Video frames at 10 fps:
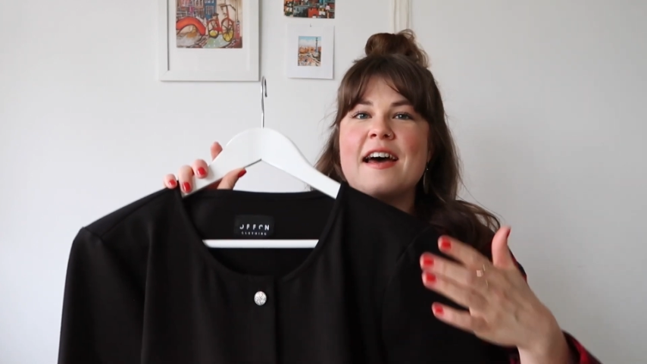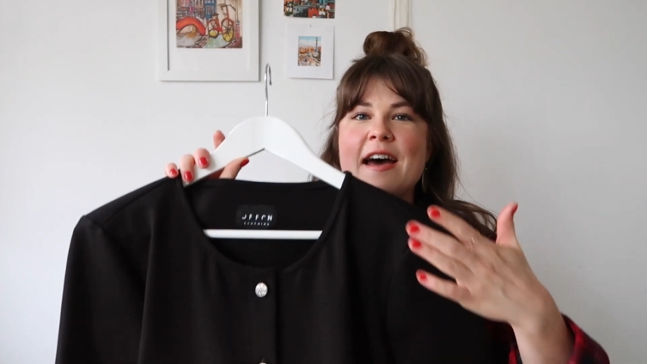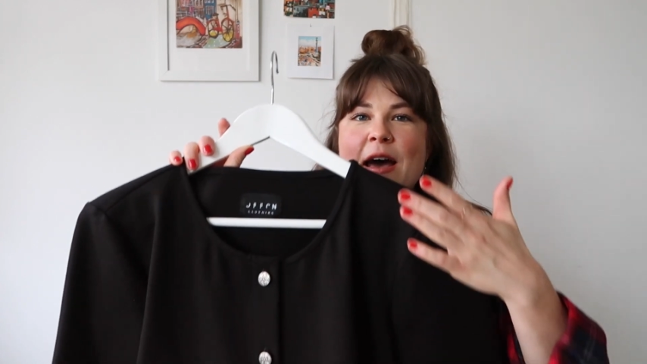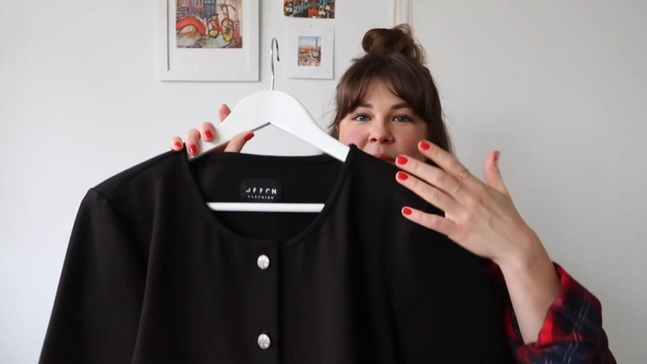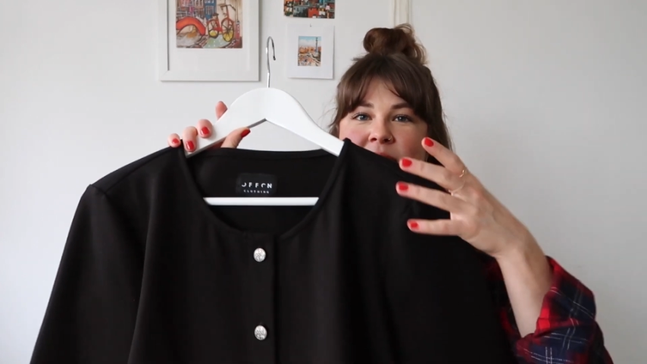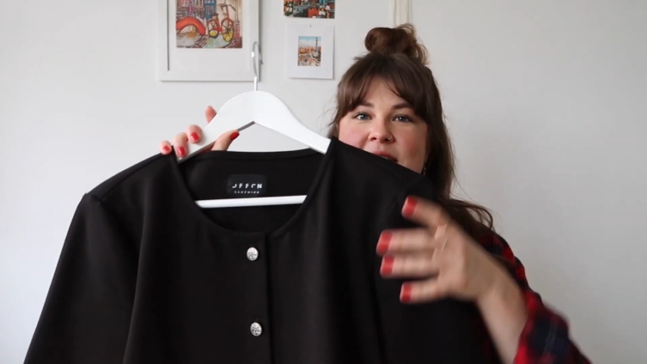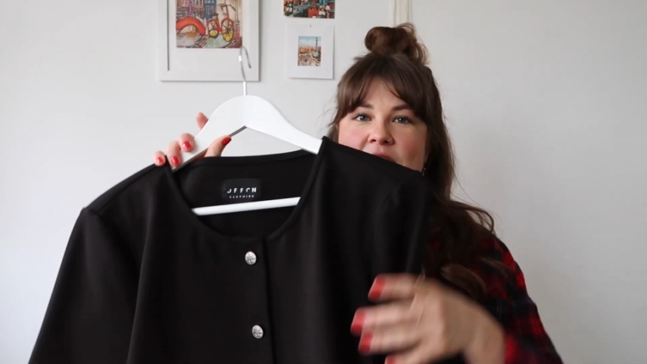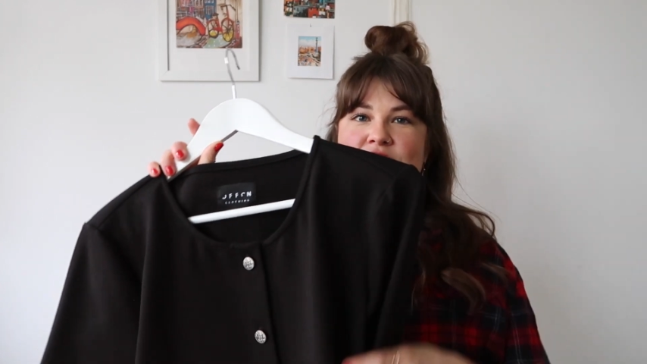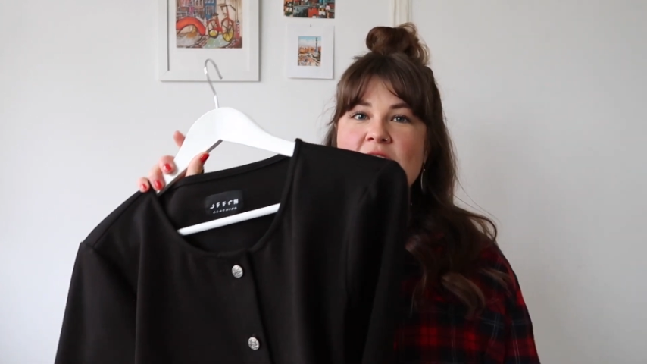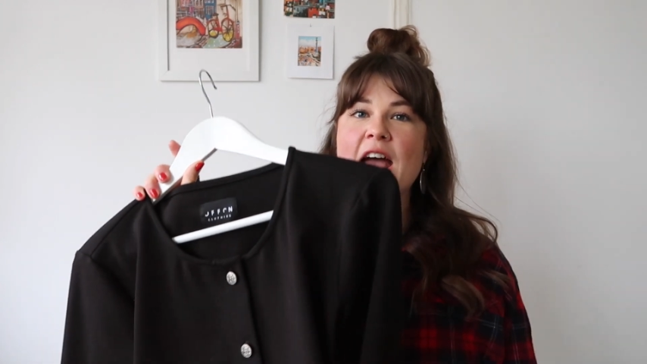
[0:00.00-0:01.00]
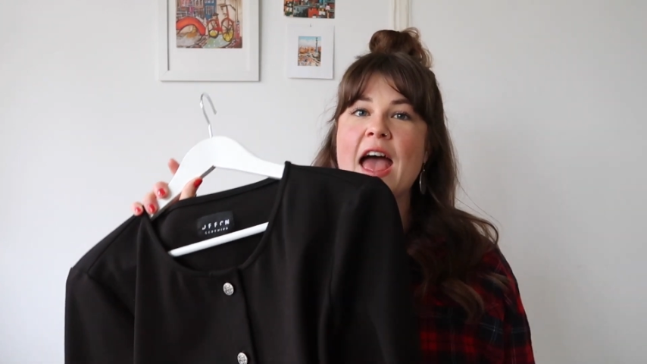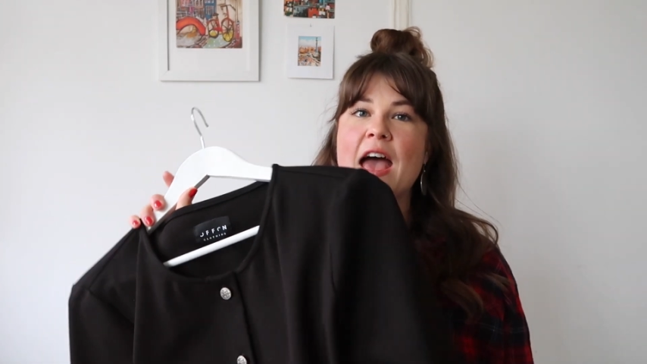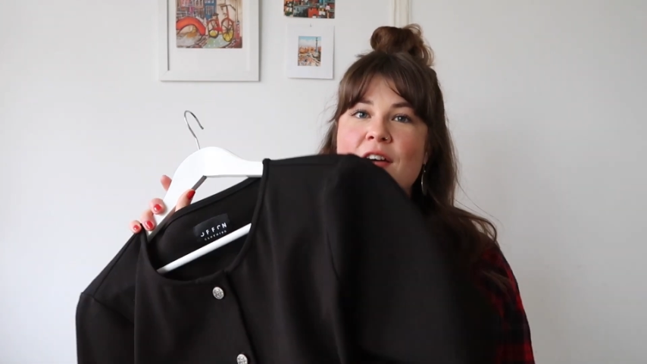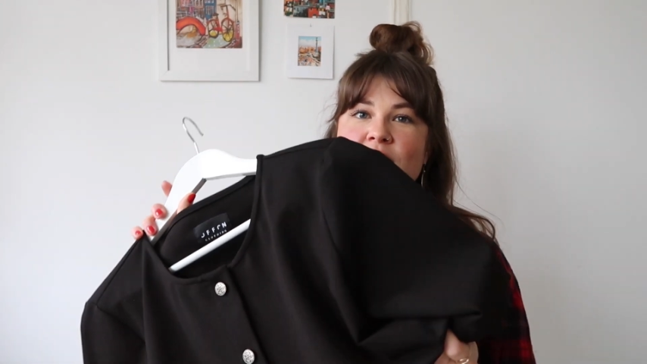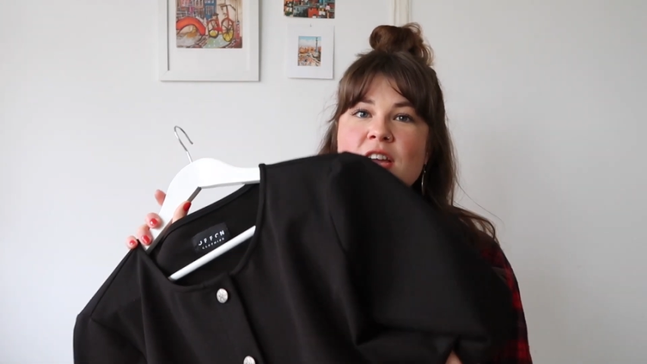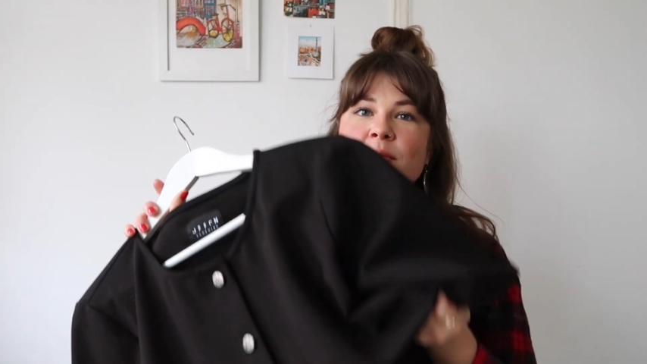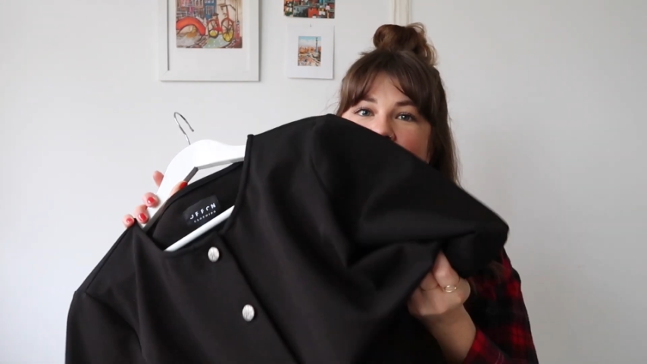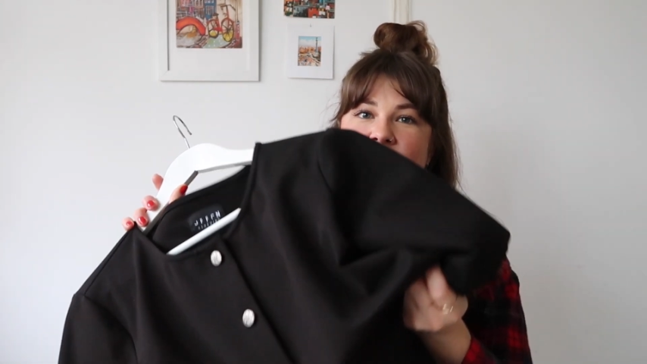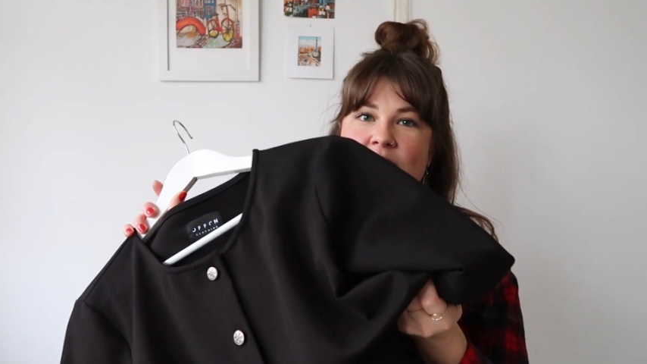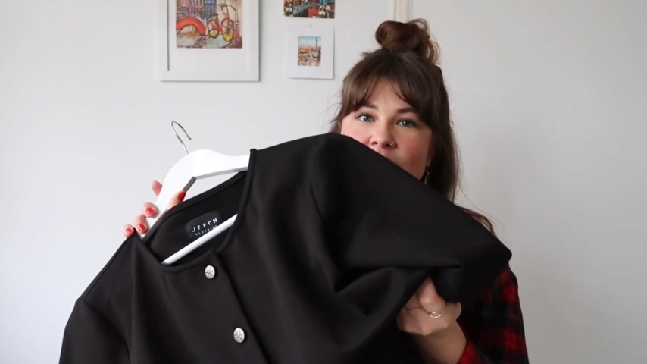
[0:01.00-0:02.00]
It's actually a heavier
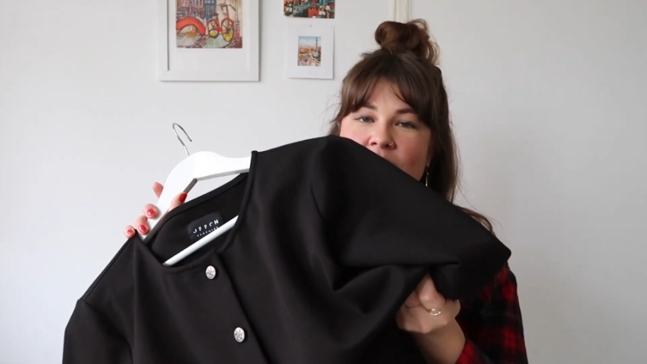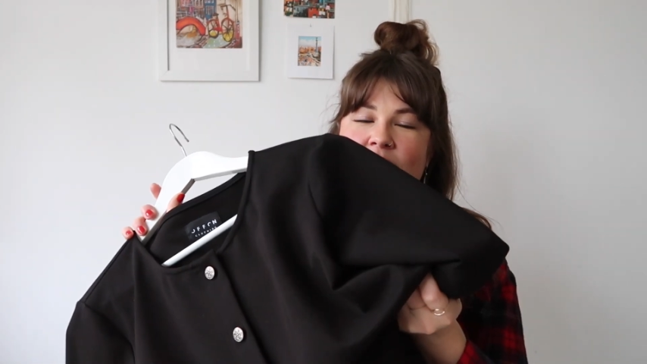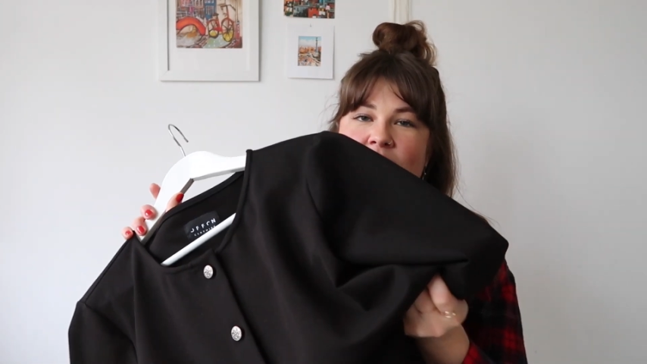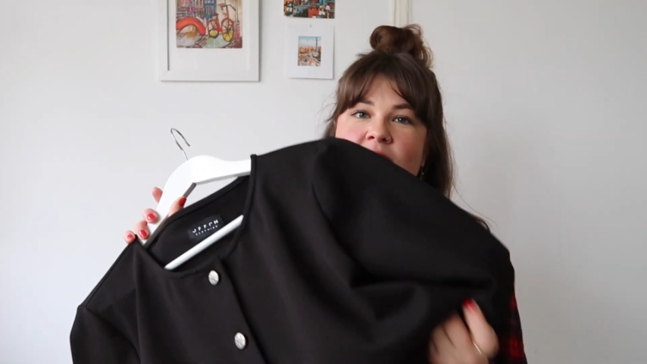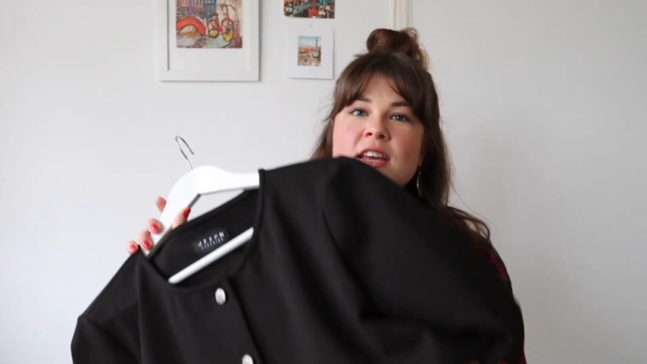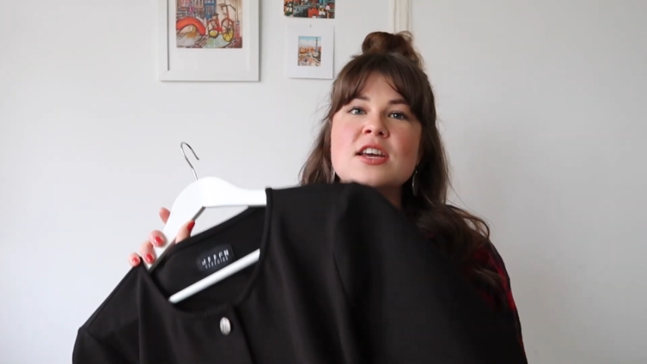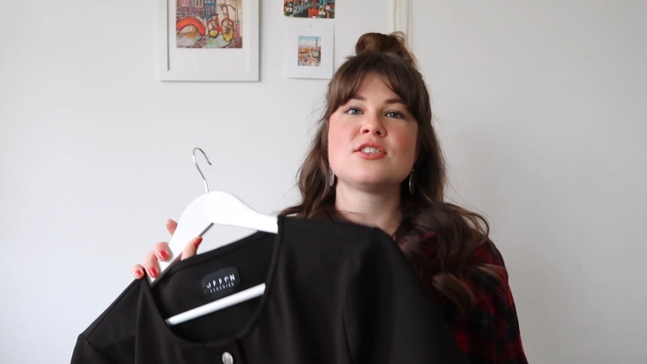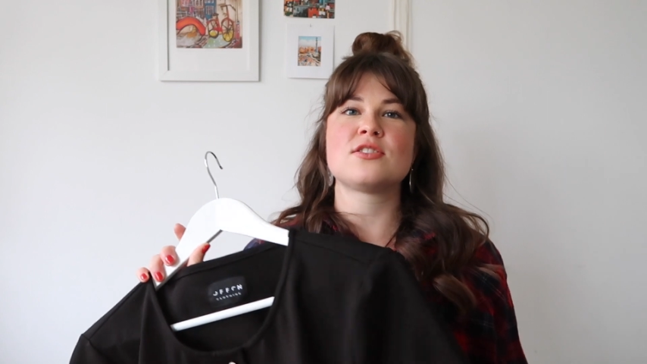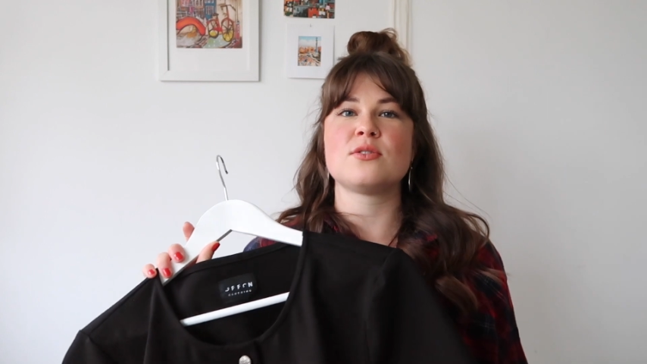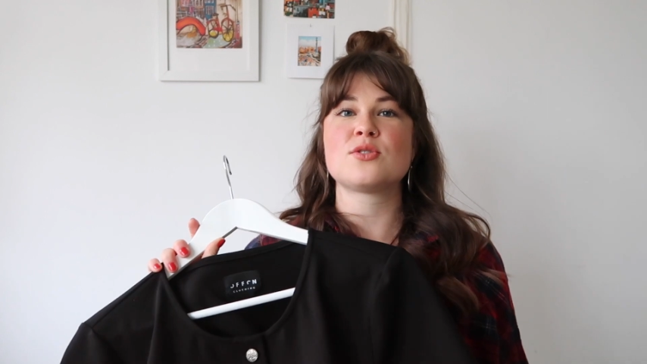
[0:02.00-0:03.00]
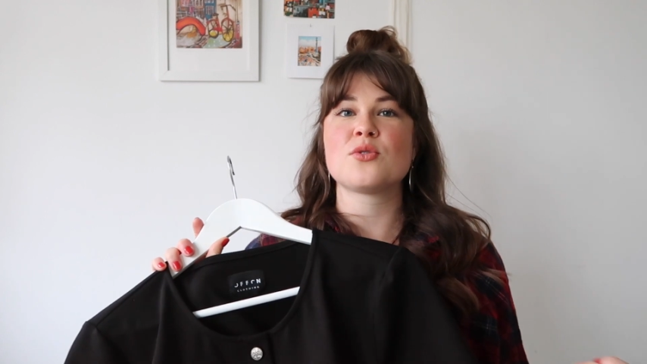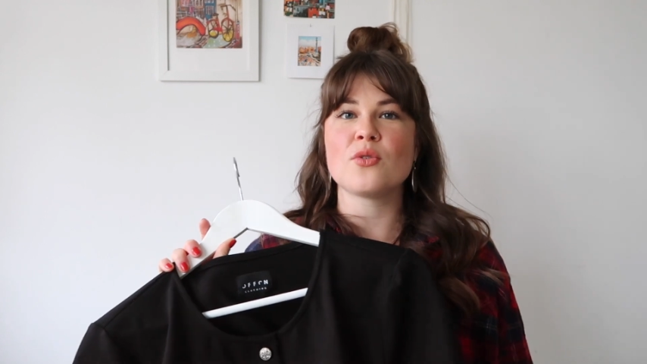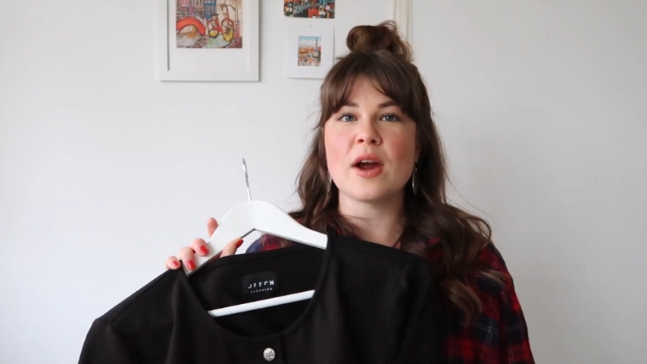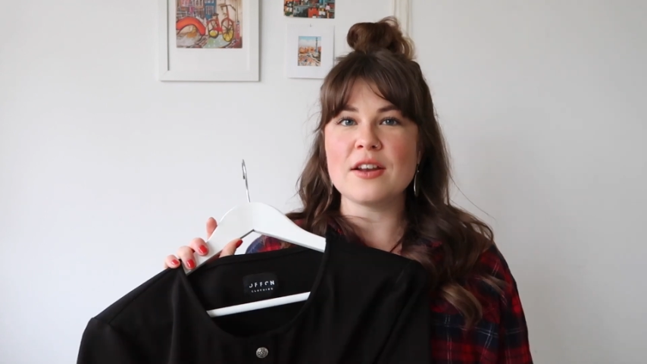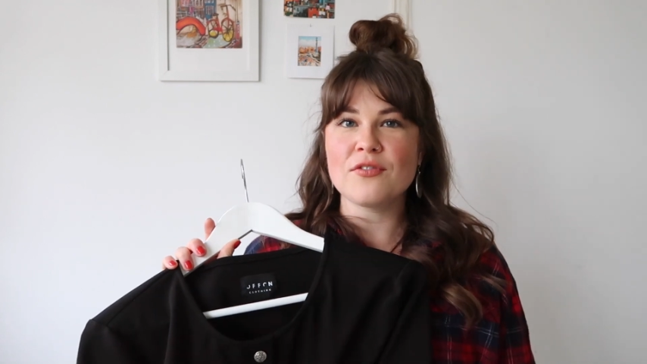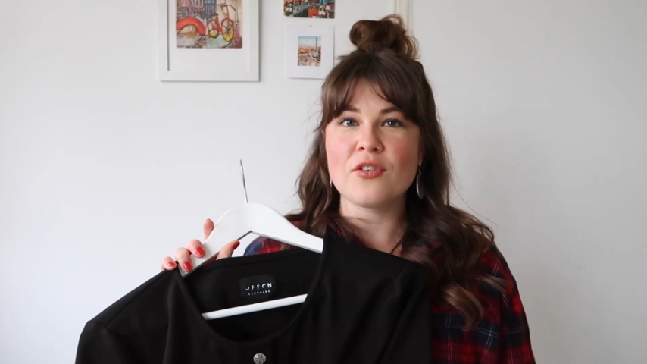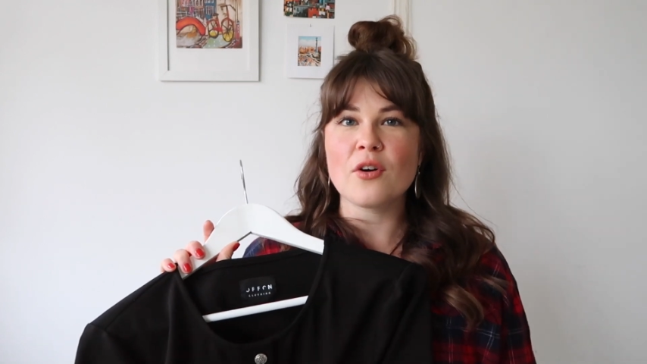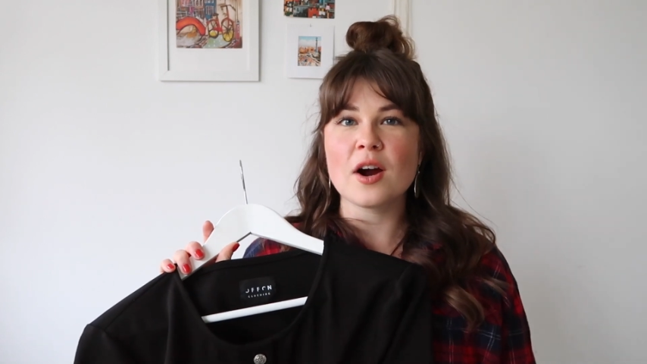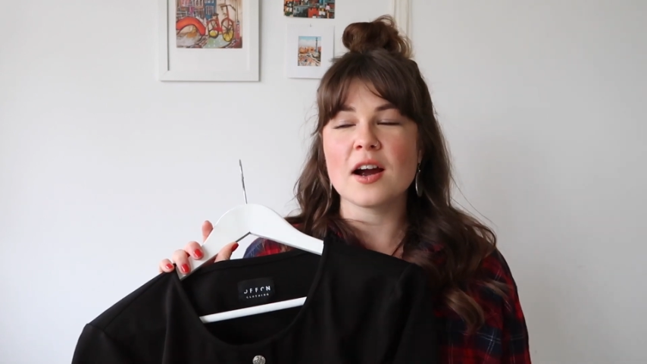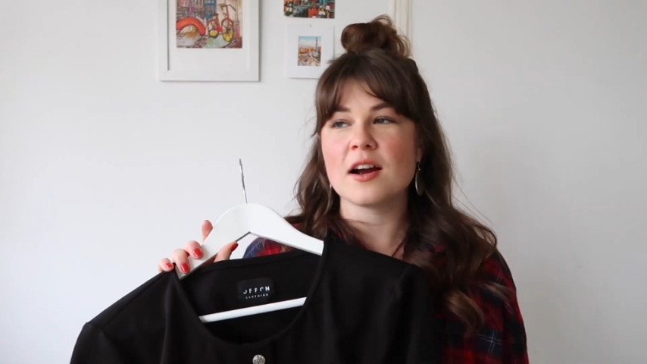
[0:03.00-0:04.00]
material, so it's great
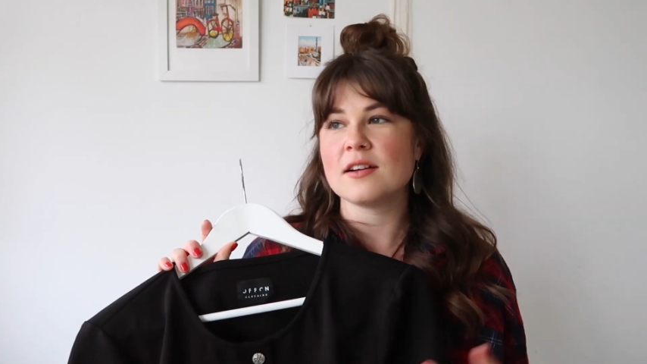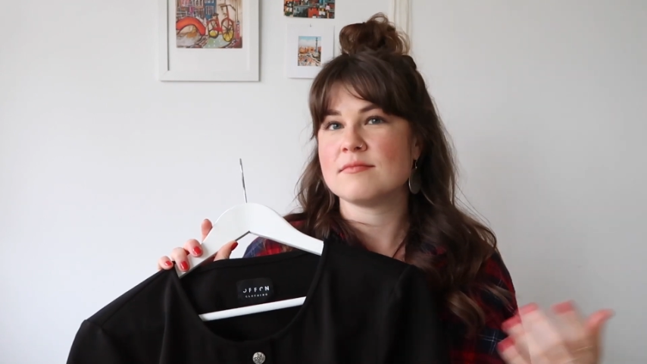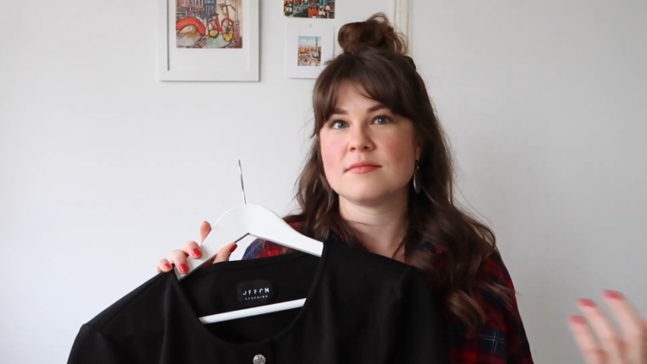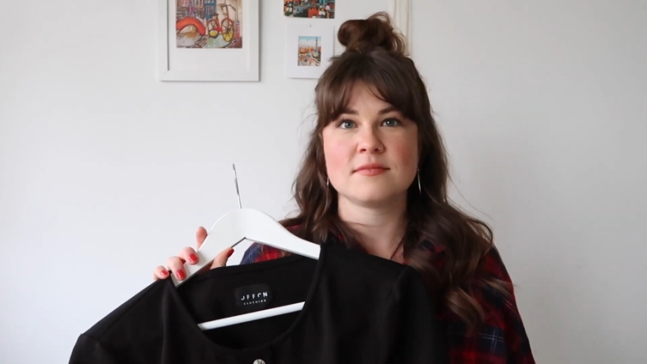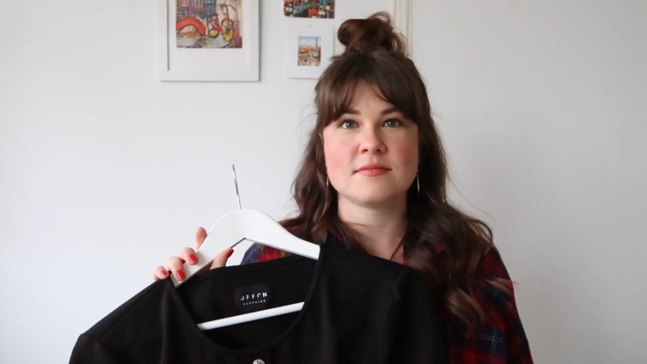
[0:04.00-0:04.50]
for